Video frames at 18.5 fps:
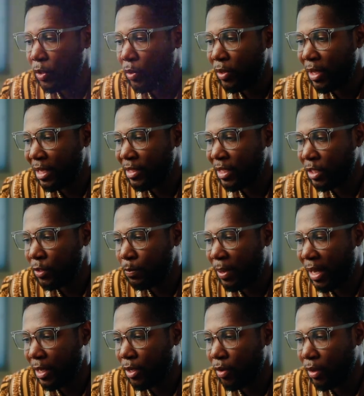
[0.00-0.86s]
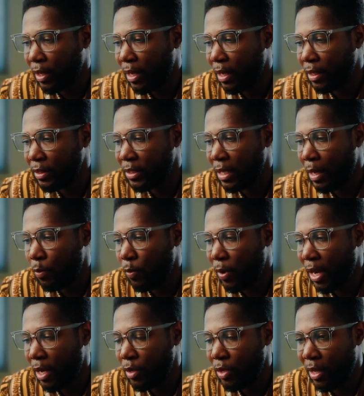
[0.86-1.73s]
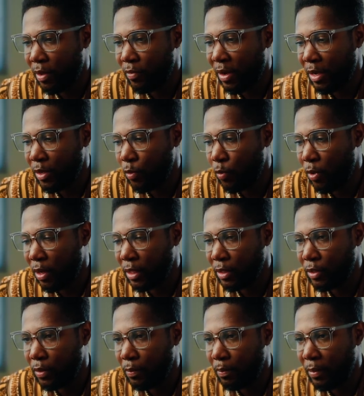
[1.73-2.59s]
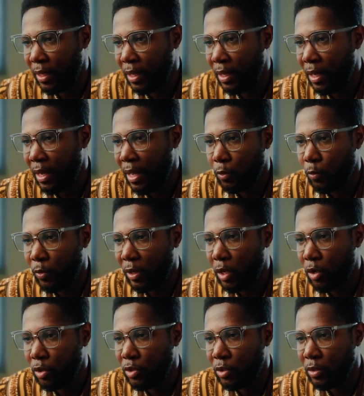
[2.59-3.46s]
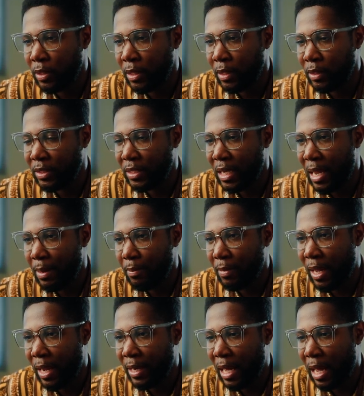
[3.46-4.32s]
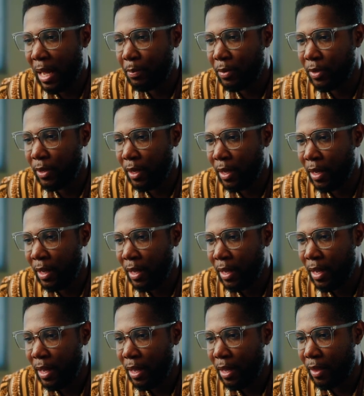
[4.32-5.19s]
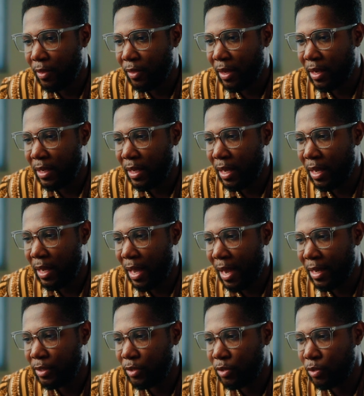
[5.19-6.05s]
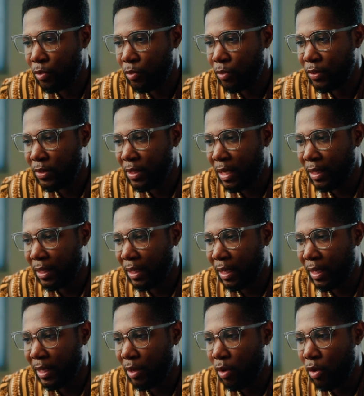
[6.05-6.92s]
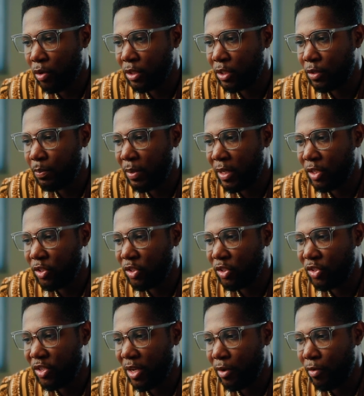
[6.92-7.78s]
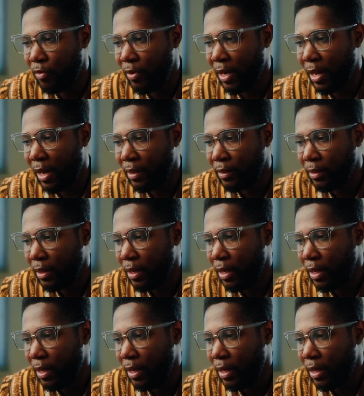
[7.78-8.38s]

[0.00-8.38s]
do that, just pack your cursor wherever you want it to be. We go to the timeline up here and then AI tools and click on speech generator.